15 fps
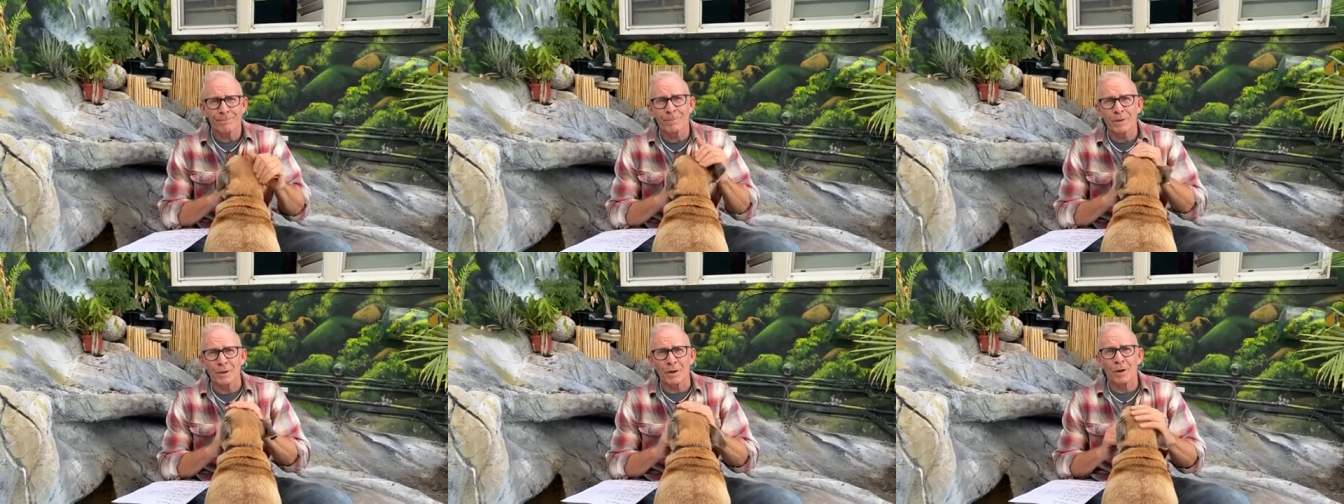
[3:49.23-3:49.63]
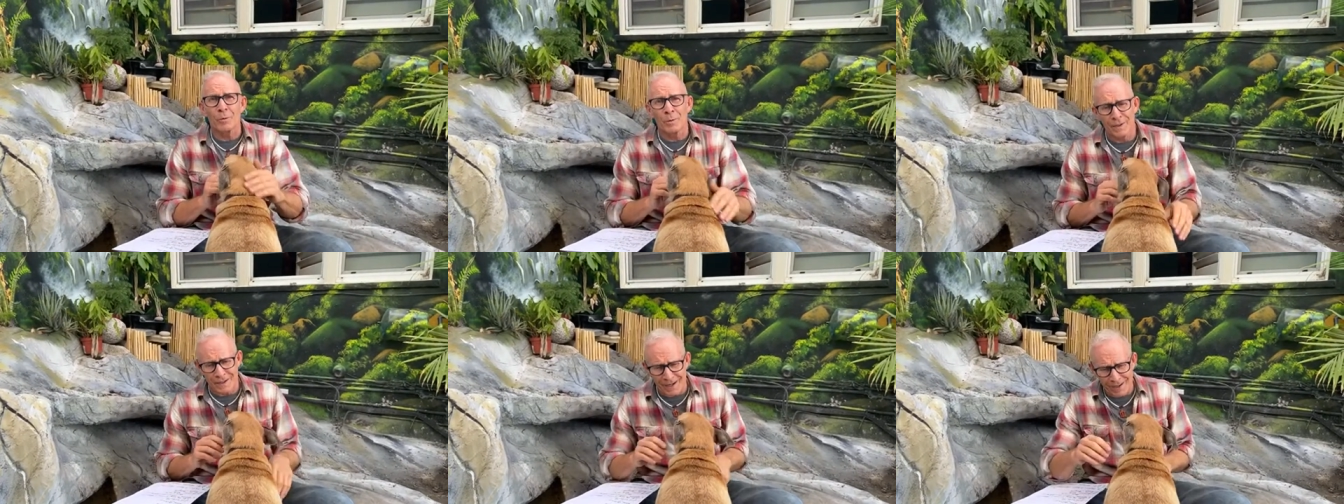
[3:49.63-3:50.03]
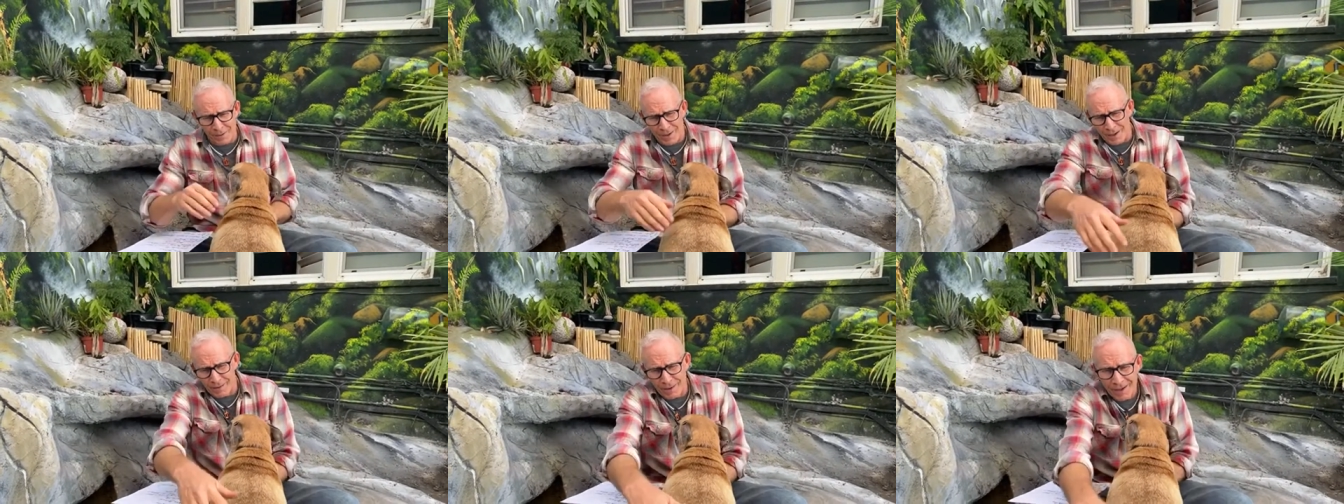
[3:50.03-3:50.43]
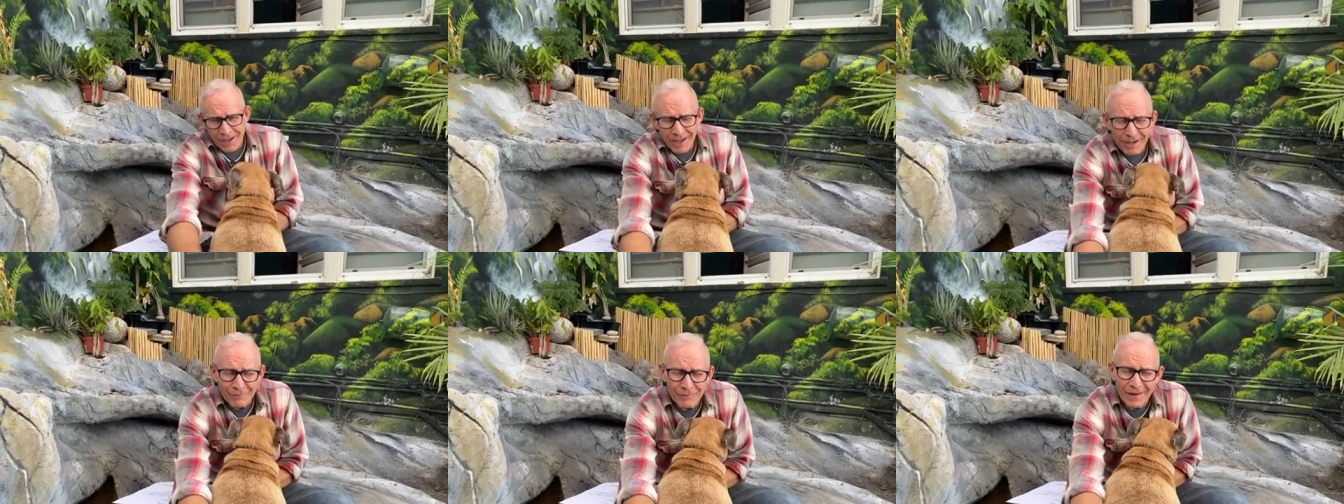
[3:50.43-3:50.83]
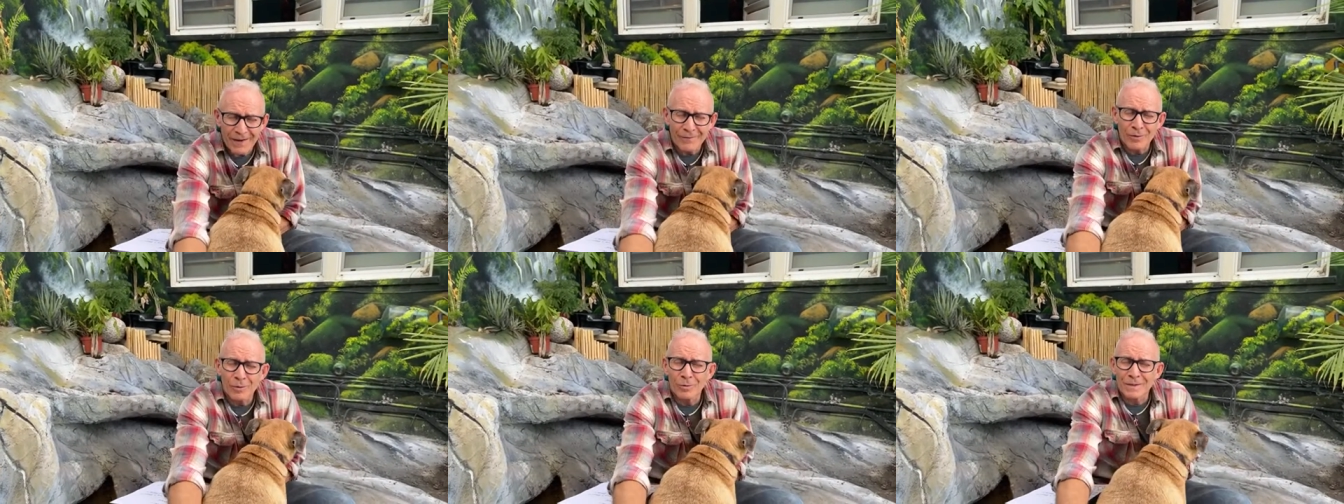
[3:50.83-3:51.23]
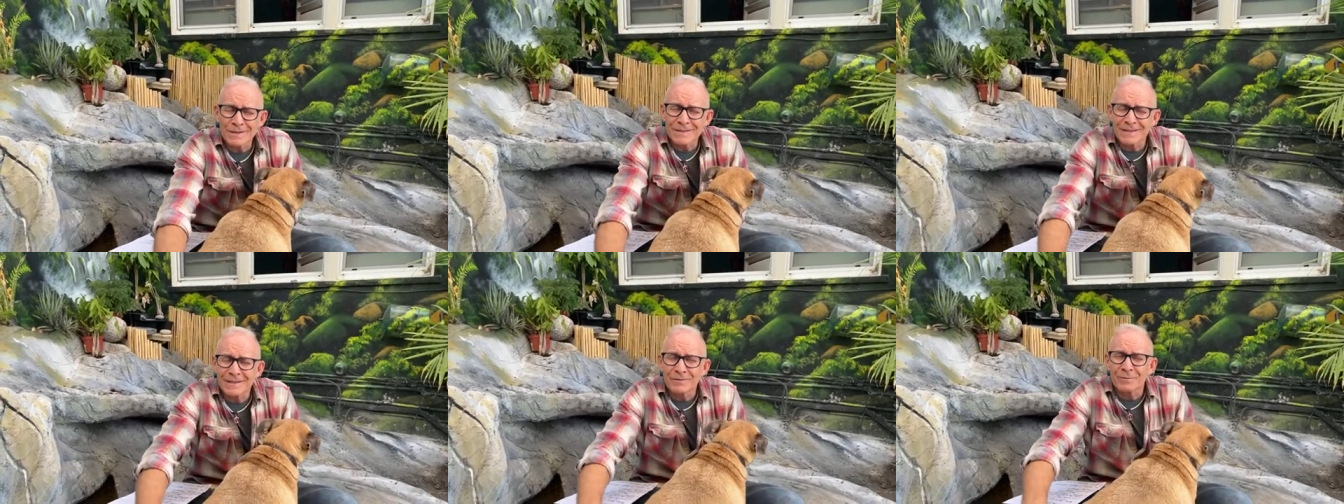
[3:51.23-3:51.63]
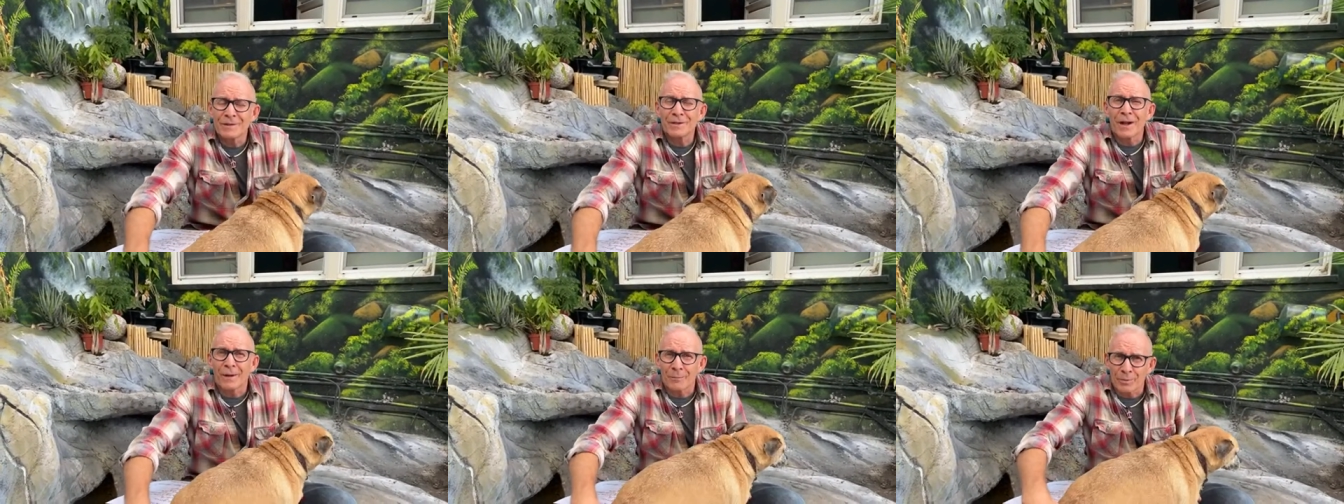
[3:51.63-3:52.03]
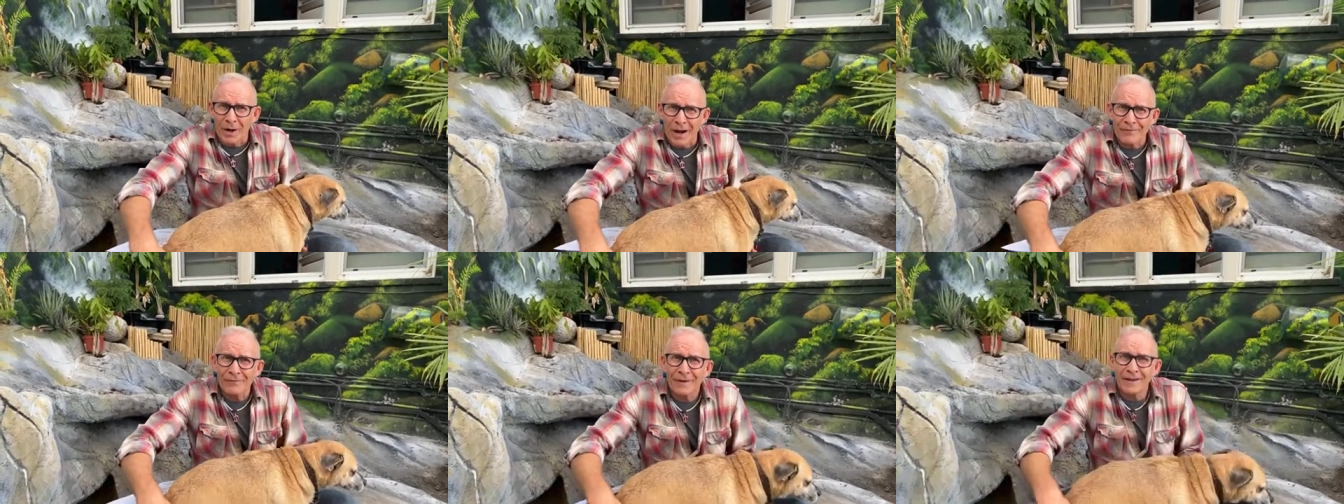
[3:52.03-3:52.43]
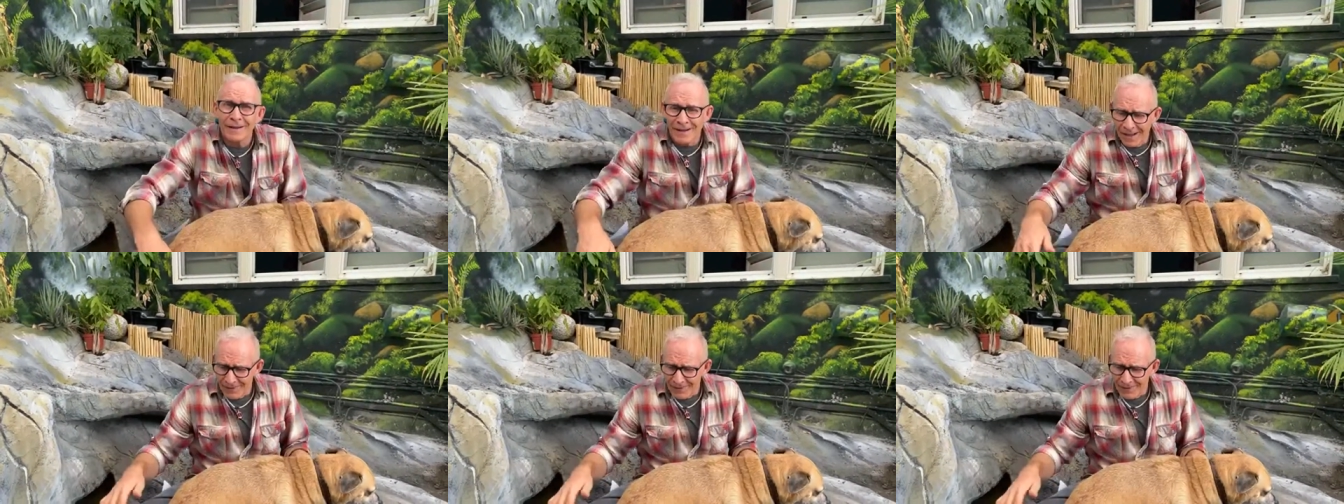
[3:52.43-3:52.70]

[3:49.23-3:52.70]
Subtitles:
You know, we now are a 501c3 nonprofit.